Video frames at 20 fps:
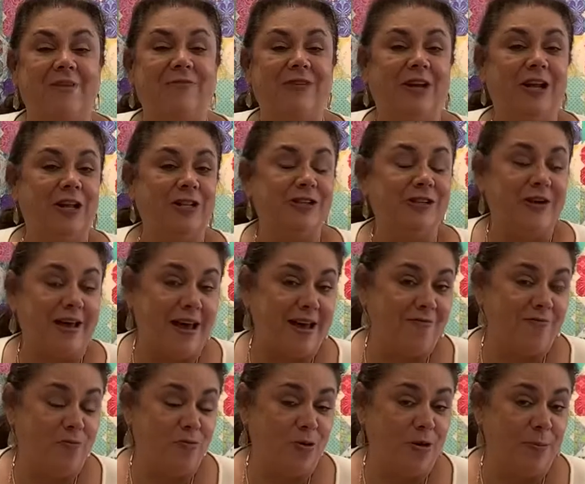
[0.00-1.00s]
we also have
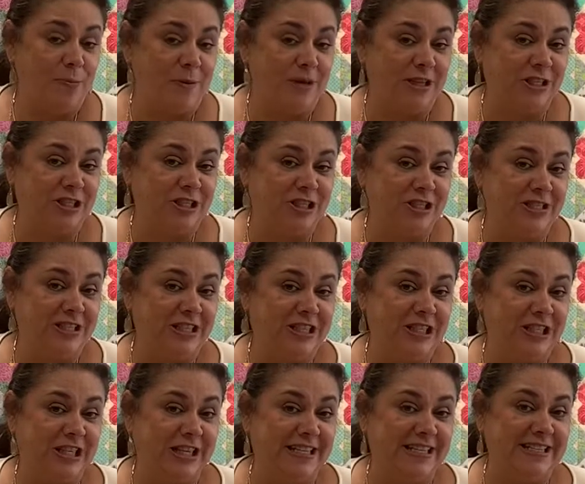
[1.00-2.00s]
more pictures that
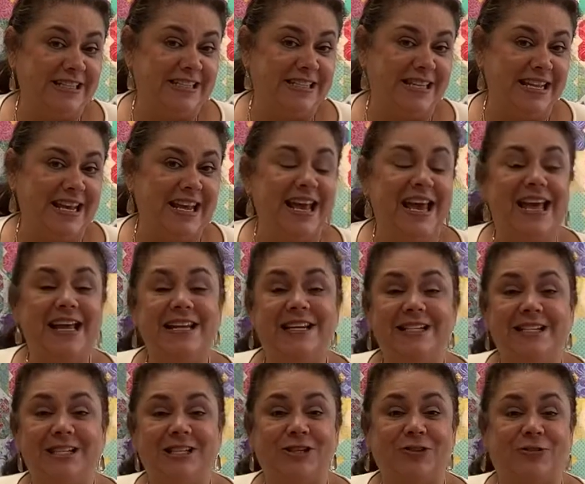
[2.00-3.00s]
you can see and a
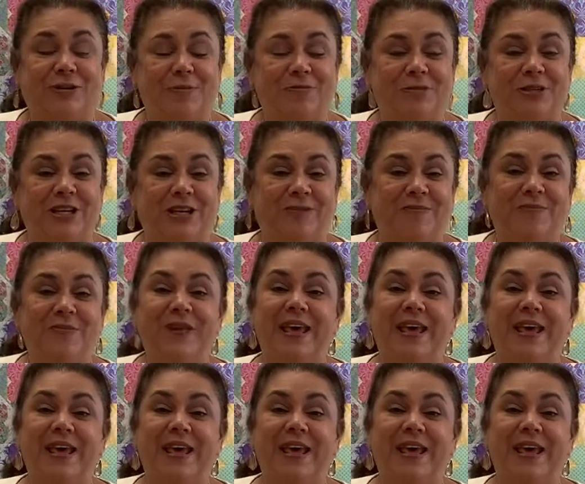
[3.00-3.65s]
description.